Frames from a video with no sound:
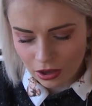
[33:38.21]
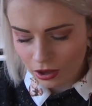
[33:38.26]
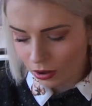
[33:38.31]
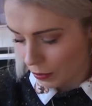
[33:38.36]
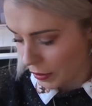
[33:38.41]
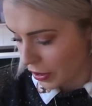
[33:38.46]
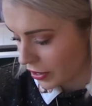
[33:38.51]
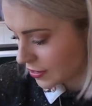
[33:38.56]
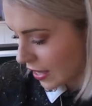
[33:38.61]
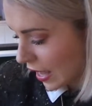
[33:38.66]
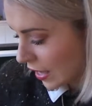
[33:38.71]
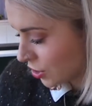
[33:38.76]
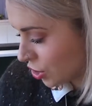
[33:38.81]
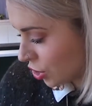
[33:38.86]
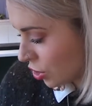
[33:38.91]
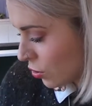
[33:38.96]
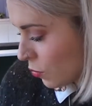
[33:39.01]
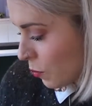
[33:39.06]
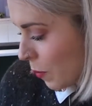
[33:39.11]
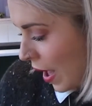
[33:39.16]
Because I
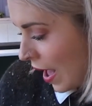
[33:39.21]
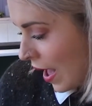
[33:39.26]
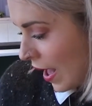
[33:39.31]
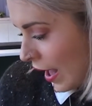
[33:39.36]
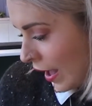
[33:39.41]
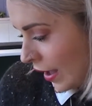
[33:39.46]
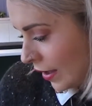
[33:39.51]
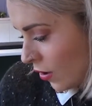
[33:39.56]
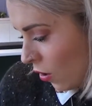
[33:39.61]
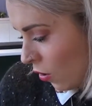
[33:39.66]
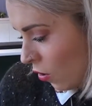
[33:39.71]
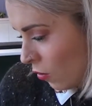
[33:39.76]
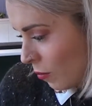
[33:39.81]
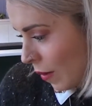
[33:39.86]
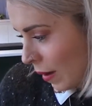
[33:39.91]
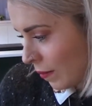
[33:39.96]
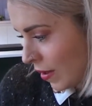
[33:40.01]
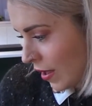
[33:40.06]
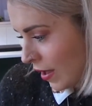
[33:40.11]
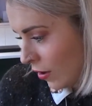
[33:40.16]
do buy all
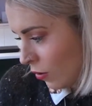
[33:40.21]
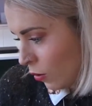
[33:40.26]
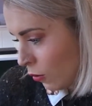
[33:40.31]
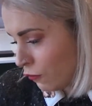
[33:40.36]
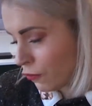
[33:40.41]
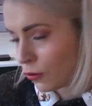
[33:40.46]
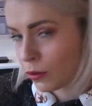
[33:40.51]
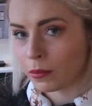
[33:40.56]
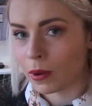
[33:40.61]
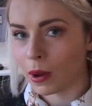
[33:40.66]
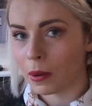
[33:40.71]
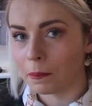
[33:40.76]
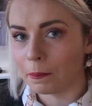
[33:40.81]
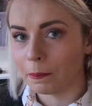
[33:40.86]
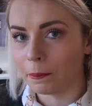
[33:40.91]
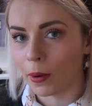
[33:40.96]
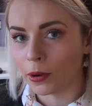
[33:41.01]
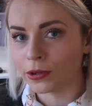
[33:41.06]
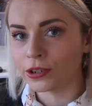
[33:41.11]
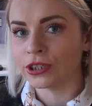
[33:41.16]
my makeup from
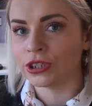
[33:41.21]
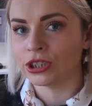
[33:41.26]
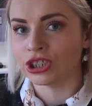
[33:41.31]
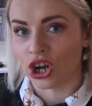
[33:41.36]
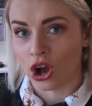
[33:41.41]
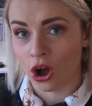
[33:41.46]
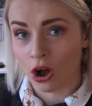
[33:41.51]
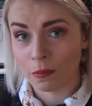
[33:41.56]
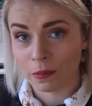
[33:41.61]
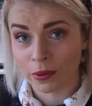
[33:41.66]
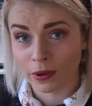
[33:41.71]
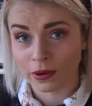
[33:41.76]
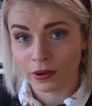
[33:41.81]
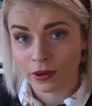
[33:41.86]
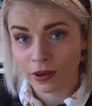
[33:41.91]
Body Shop.